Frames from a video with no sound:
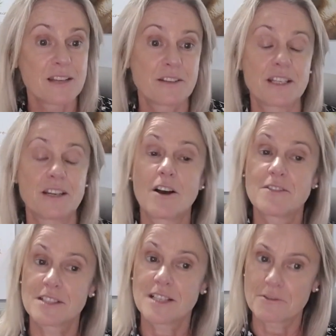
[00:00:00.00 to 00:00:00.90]
Then life
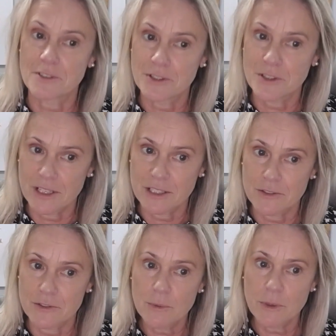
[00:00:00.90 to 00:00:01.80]
started returning
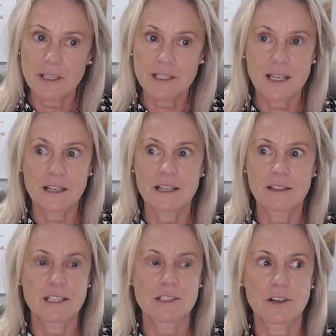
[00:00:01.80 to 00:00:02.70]
to normal, and suddenly
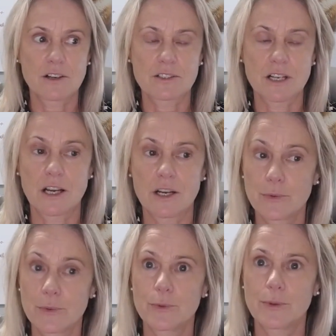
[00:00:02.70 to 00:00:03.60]
these dogs are like,
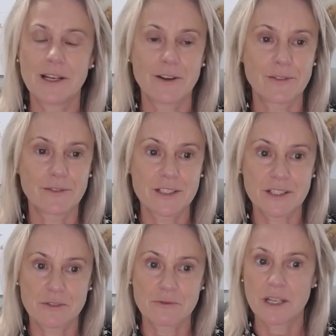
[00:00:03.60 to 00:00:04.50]
oh, hang on,
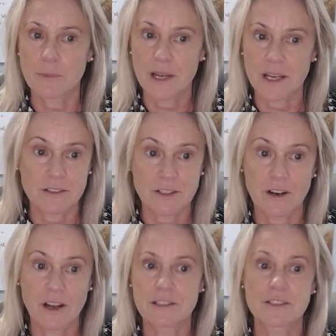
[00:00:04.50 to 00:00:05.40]
this is really weird. I don't
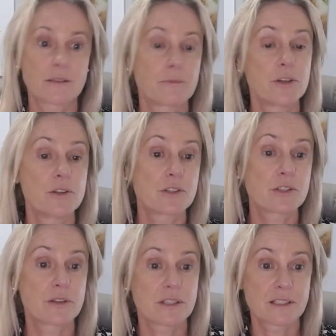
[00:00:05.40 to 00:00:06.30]
like this. I'm not used
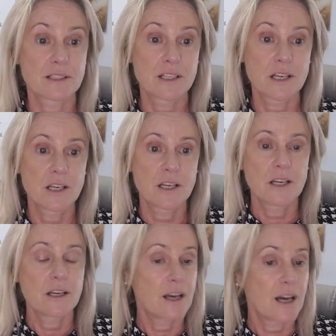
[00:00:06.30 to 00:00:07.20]
to this,
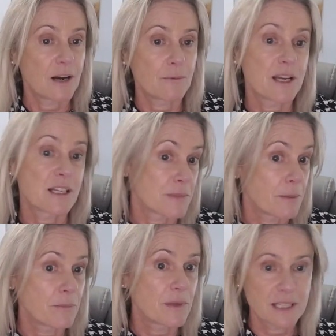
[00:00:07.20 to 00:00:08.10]
as
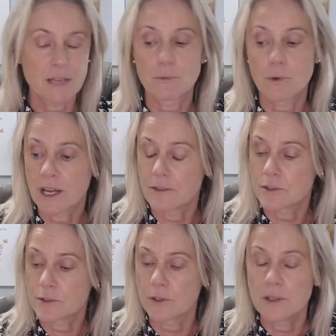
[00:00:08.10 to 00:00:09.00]
mum and dad walk out the
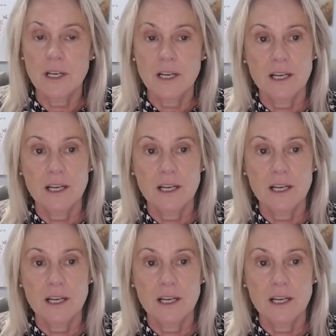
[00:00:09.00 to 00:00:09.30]
door.